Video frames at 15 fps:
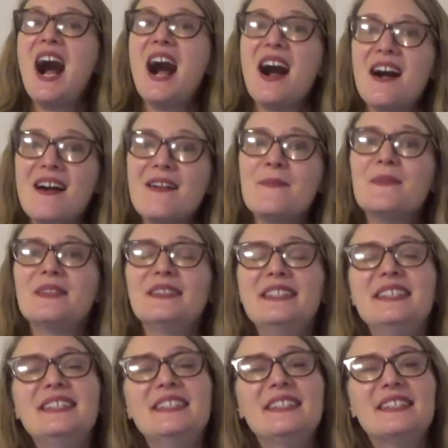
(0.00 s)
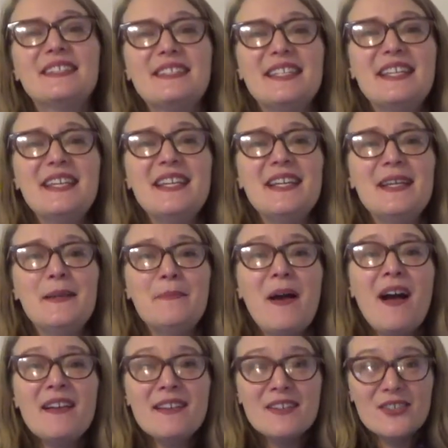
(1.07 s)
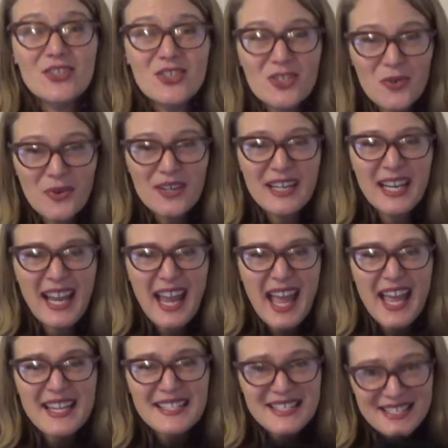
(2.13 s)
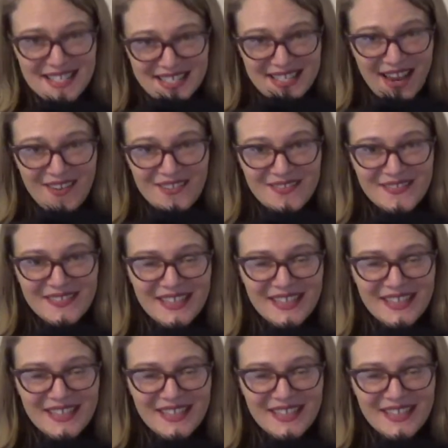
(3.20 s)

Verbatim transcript: I'm a little teapot, short and stout.